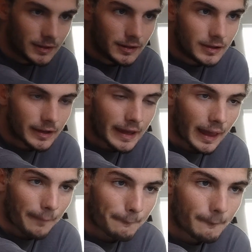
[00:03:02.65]
Okay.
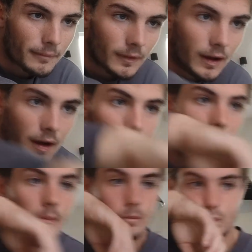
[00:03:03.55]

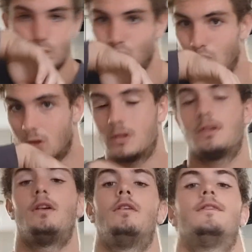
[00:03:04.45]

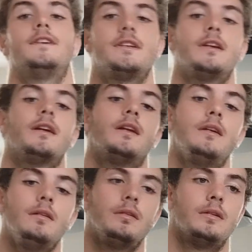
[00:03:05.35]
So first thing you're gonna do